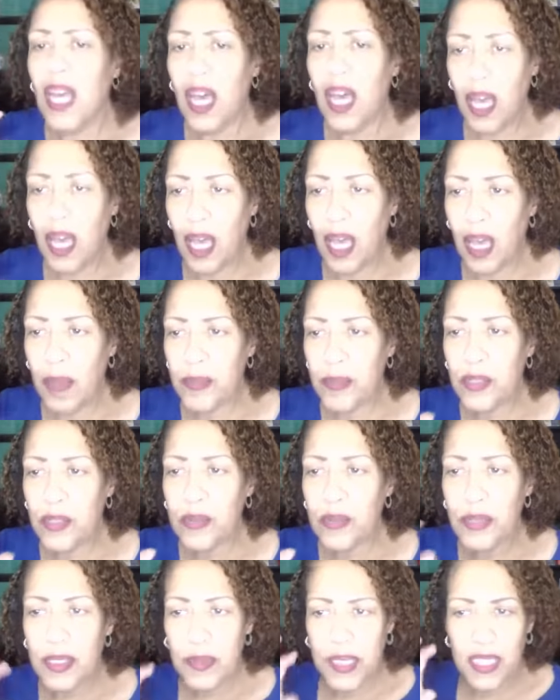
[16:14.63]
The
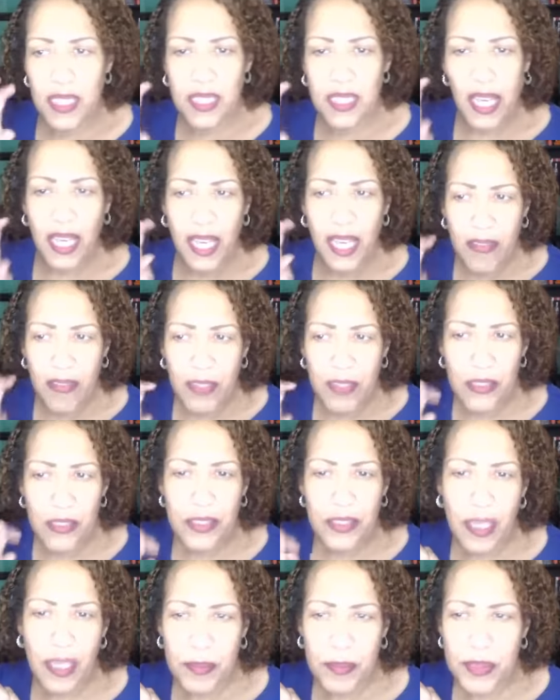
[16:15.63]
cream is a heavier
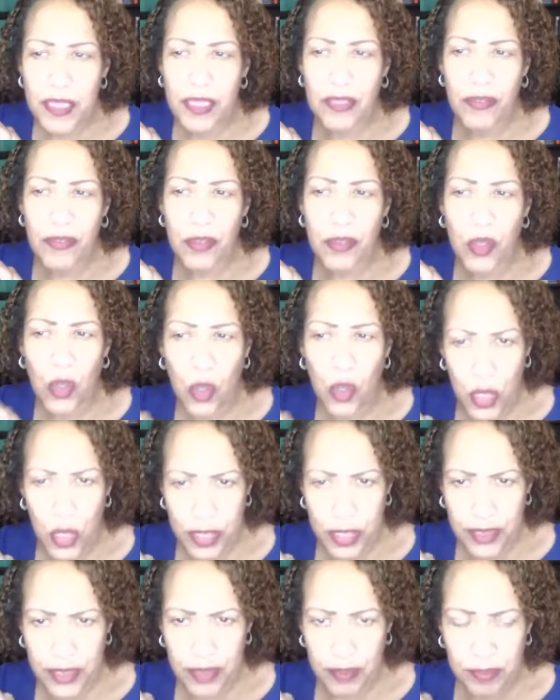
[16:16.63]
substance, of
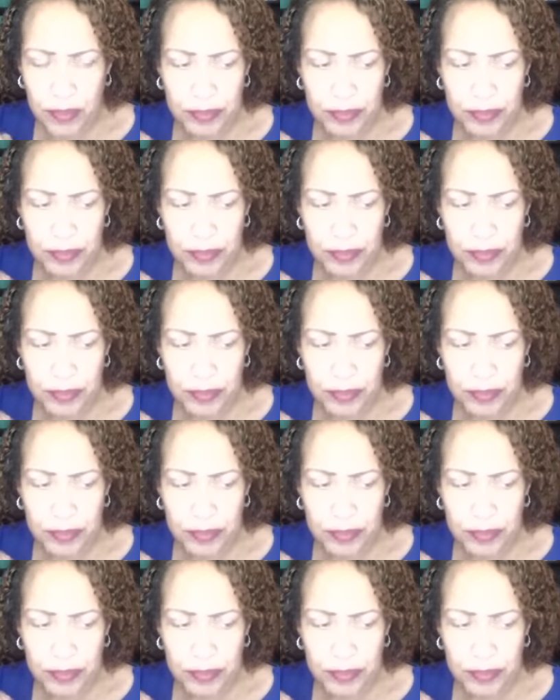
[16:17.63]
course.